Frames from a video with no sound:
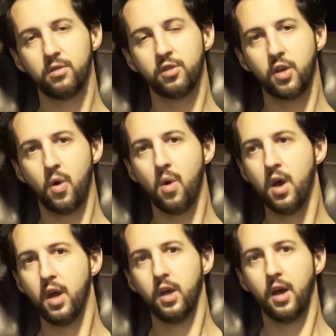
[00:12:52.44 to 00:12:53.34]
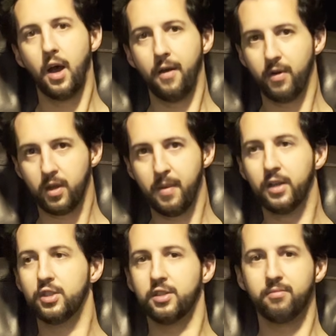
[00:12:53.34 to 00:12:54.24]
So I
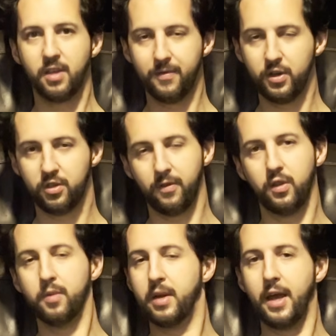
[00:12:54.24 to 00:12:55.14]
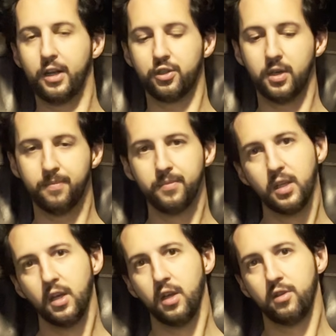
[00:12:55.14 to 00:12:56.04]
recommend just giving yourself a little bit of extra.
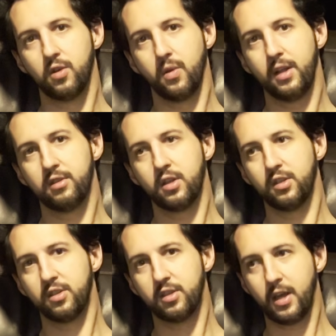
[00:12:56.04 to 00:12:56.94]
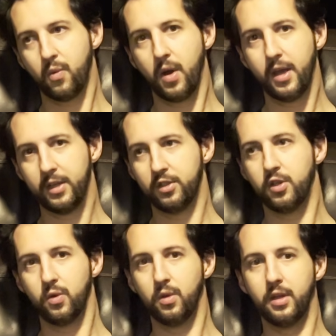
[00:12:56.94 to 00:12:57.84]
So that's a good segue
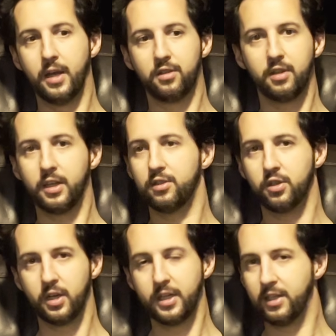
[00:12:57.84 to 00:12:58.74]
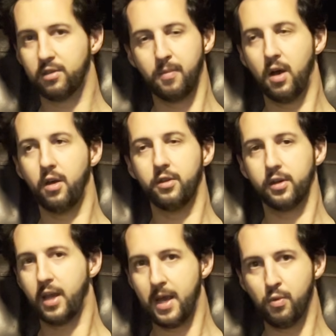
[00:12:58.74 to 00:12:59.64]
into the next thing, is you're going to need some
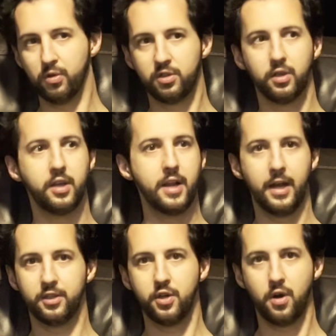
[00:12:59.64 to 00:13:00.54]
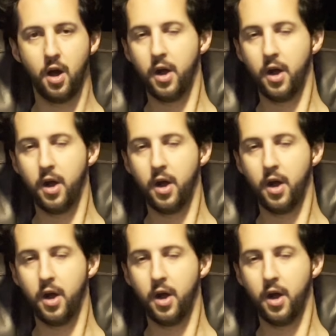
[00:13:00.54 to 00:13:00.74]
other cables to connect your